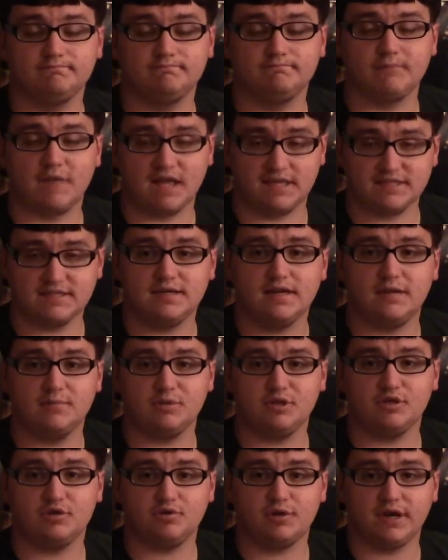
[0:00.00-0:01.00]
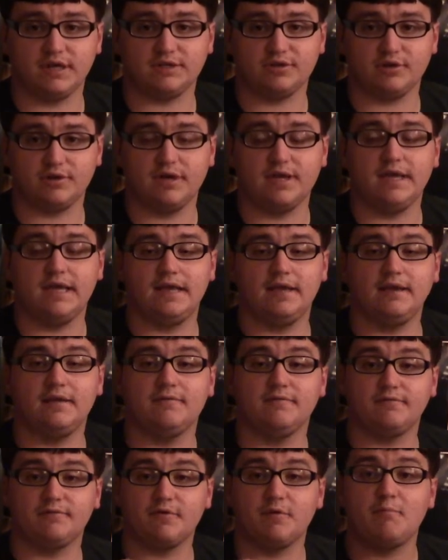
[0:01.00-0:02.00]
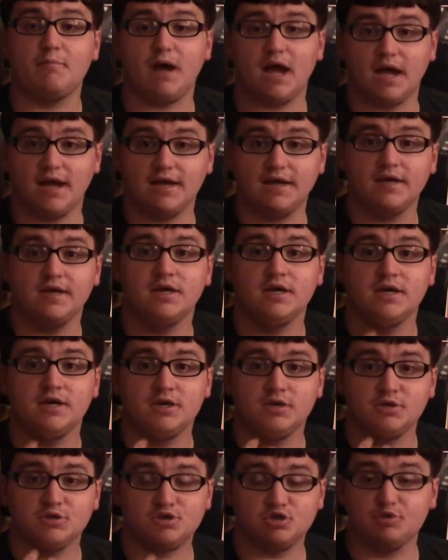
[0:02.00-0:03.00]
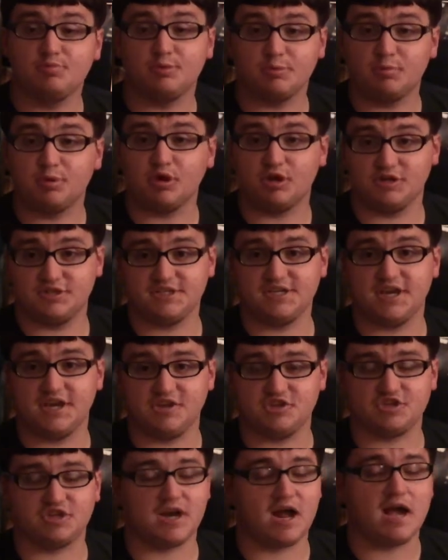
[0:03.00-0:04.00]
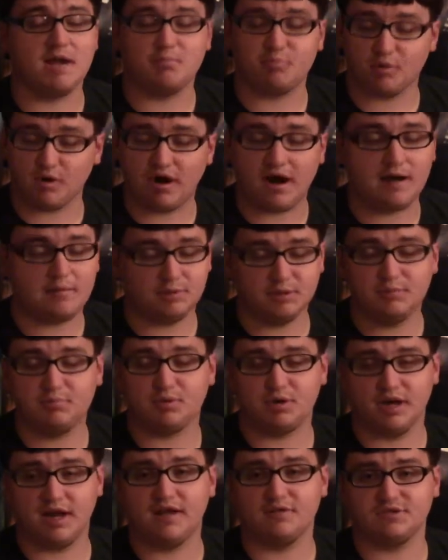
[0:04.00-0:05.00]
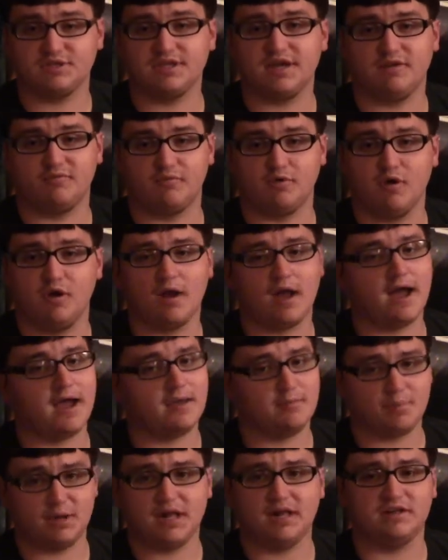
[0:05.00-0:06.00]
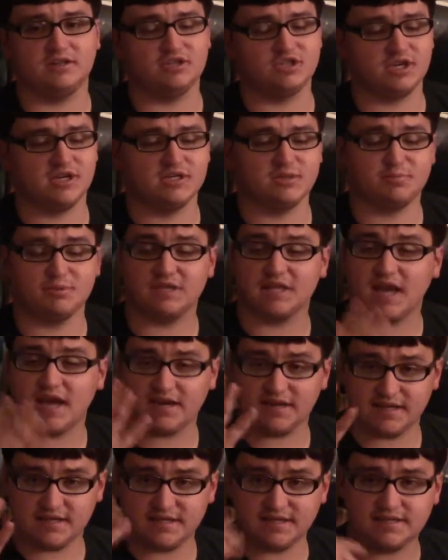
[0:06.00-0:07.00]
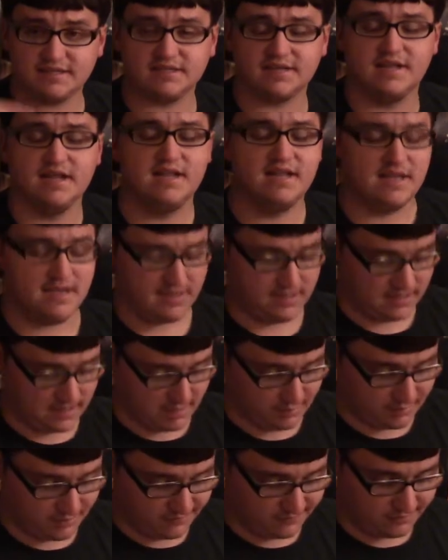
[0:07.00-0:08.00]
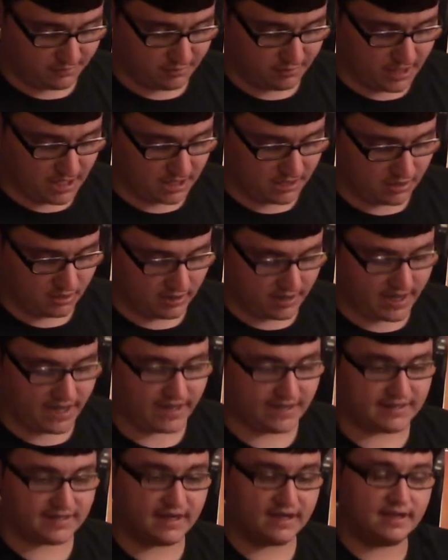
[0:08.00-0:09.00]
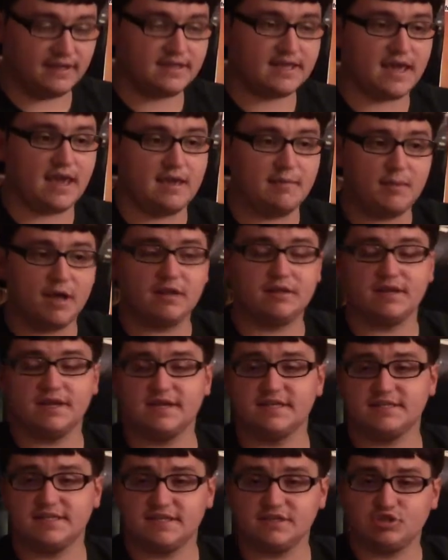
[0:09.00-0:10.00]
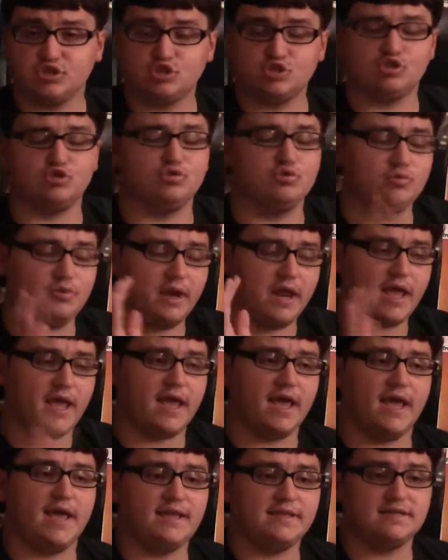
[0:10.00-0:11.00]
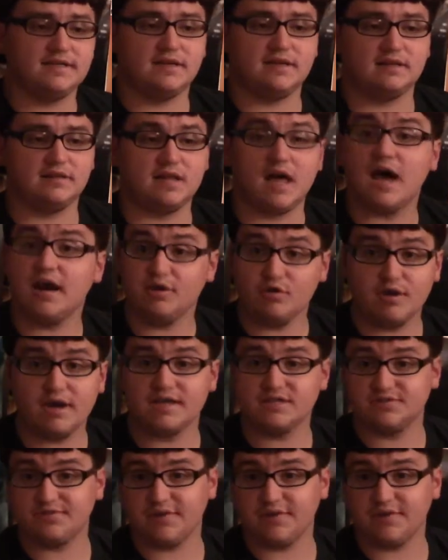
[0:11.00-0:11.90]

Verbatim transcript: That's the name of the director. From my stupid pronunciation, I probably pronounced that wrong. I apologize, but that is the name of the filmmaker, and uh, it came out, like I said, this June, and uh, a lot of you guys have